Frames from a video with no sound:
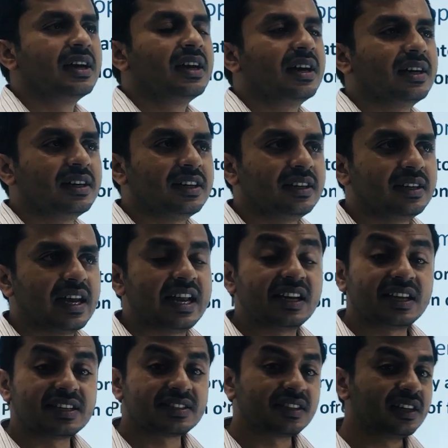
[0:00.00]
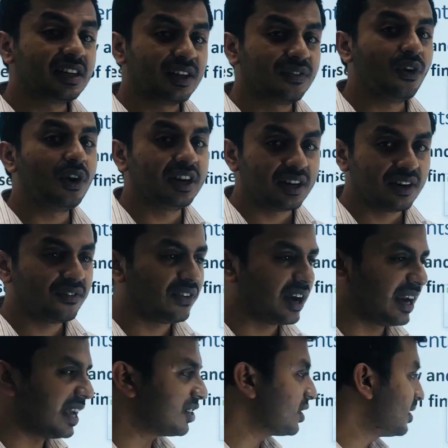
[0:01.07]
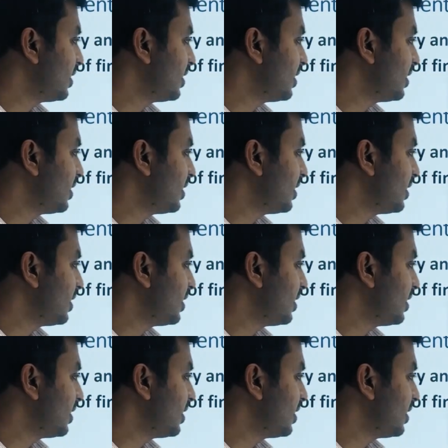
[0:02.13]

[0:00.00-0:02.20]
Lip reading: LKS 34 interim financial